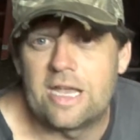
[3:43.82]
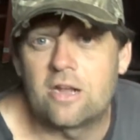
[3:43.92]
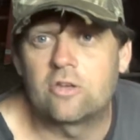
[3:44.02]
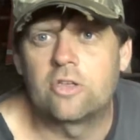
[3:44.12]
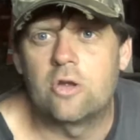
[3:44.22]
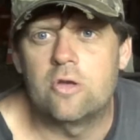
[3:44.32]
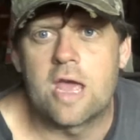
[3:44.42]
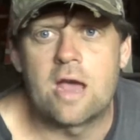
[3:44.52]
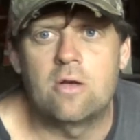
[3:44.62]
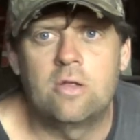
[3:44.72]
or so
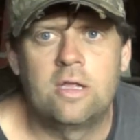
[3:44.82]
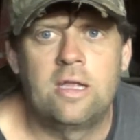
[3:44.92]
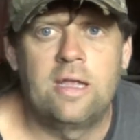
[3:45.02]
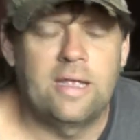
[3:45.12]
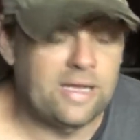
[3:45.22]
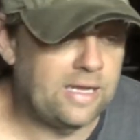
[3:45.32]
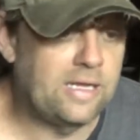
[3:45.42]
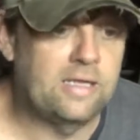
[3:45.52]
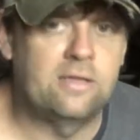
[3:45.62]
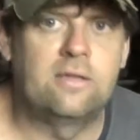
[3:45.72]
now,
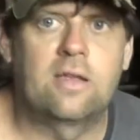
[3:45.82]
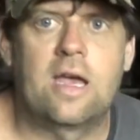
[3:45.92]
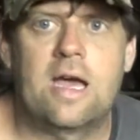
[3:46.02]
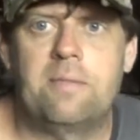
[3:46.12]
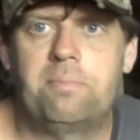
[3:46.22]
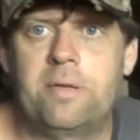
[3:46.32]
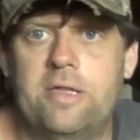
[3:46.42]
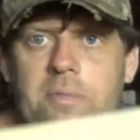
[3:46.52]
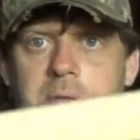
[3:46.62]
and I picked up a